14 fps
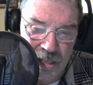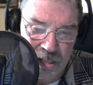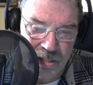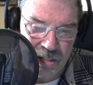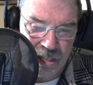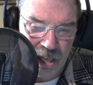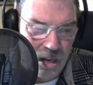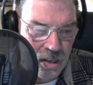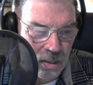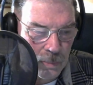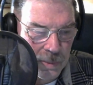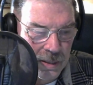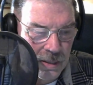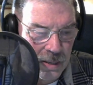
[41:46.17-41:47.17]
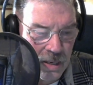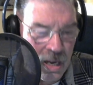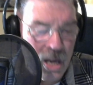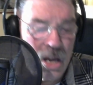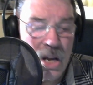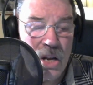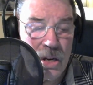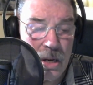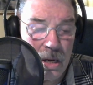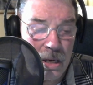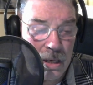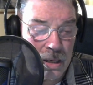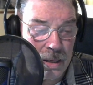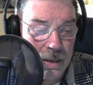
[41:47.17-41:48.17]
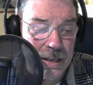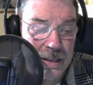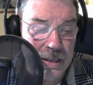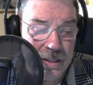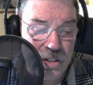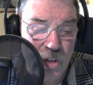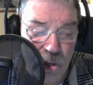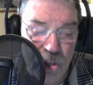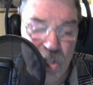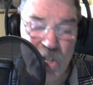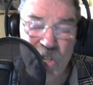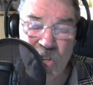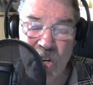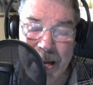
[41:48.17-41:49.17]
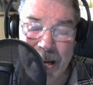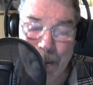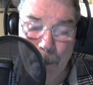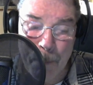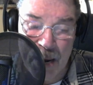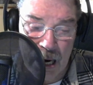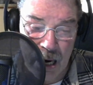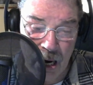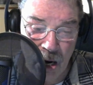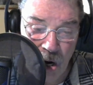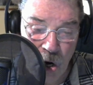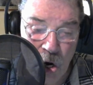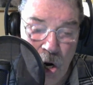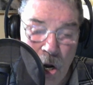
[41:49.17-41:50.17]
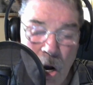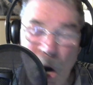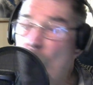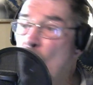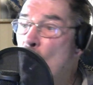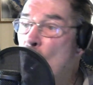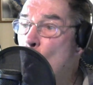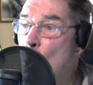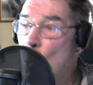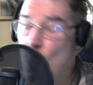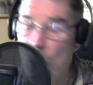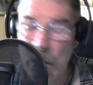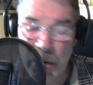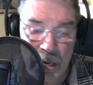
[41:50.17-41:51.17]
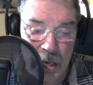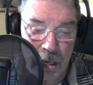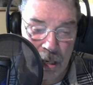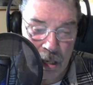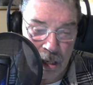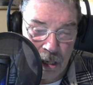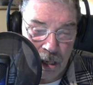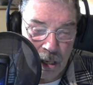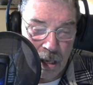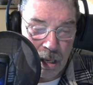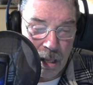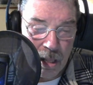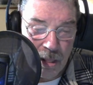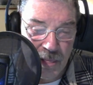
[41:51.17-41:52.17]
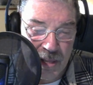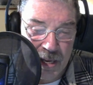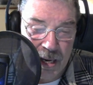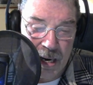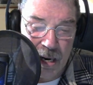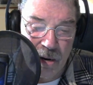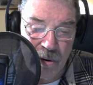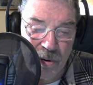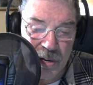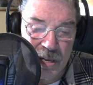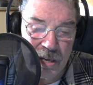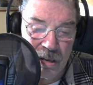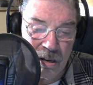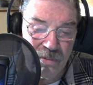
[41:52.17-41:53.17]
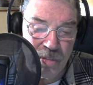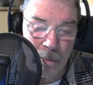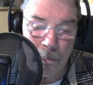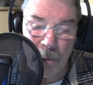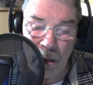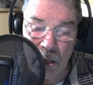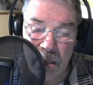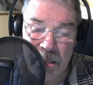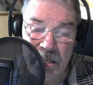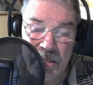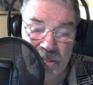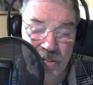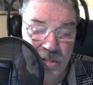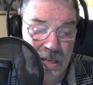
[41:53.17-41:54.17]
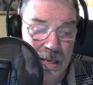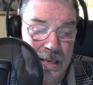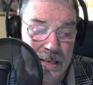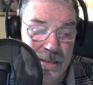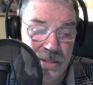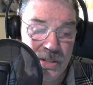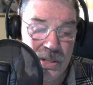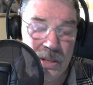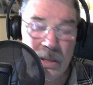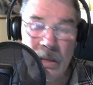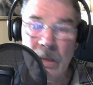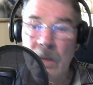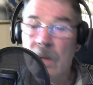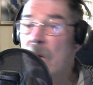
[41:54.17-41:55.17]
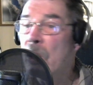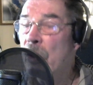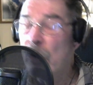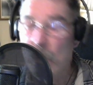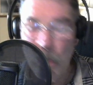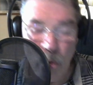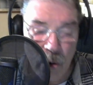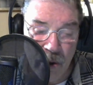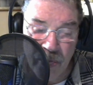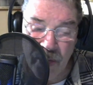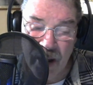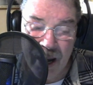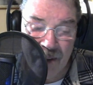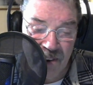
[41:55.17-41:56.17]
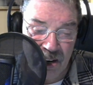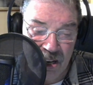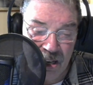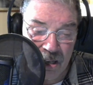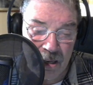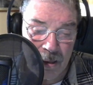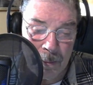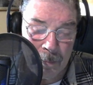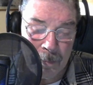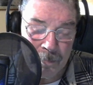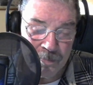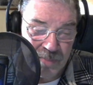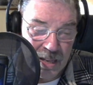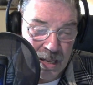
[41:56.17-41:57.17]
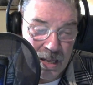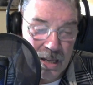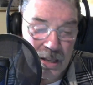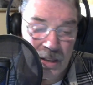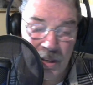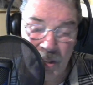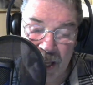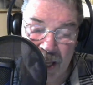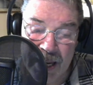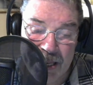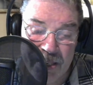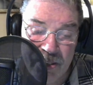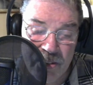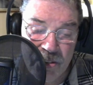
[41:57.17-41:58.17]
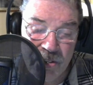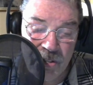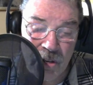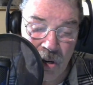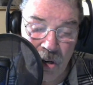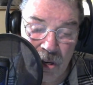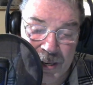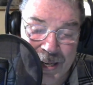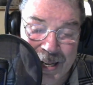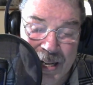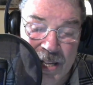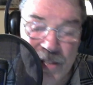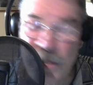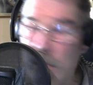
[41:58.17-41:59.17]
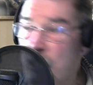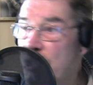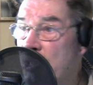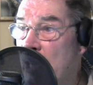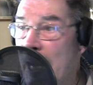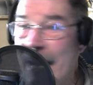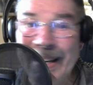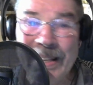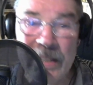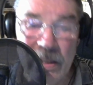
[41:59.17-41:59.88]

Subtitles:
the Ottoman Turkish Empire owned the area of the Balkan states, North Africa, lands on either side of